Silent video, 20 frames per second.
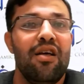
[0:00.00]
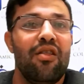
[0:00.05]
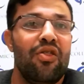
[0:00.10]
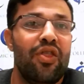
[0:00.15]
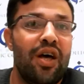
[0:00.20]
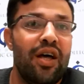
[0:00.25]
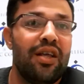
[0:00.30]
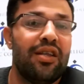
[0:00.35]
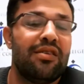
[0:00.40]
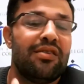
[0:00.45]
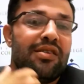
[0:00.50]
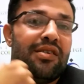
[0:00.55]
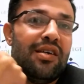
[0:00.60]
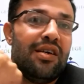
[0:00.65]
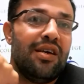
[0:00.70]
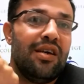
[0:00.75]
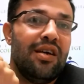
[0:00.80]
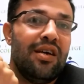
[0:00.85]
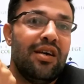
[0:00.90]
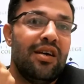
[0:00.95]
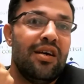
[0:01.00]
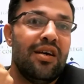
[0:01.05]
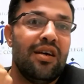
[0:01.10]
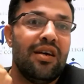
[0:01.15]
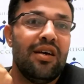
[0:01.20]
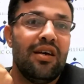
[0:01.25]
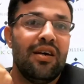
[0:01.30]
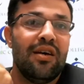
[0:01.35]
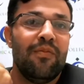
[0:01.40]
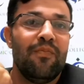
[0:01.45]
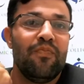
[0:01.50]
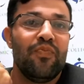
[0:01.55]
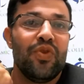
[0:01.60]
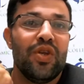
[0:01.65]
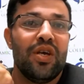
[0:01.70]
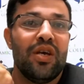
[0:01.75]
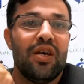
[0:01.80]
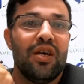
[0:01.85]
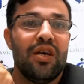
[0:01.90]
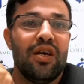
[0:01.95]
that
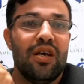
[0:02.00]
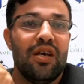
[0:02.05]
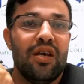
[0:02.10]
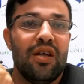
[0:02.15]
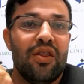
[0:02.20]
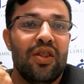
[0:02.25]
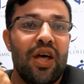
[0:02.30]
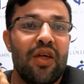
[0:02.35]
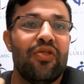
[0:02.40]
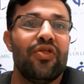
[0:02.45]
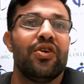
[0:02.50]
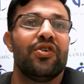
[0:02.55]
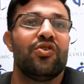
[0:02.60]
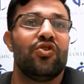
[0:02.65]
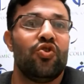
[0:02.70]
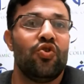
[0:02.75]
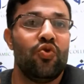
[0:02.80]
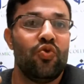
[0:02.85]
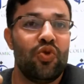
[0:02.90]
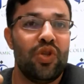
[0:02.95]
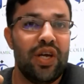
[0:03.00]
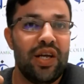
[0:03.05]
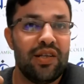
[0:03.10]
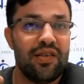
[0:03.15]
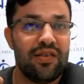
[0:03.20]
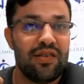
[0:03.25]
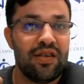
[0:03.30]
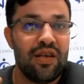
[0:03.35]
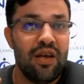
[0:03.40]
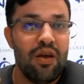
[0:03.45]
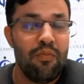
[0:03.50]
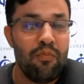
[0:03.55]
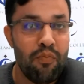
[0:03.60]
that the students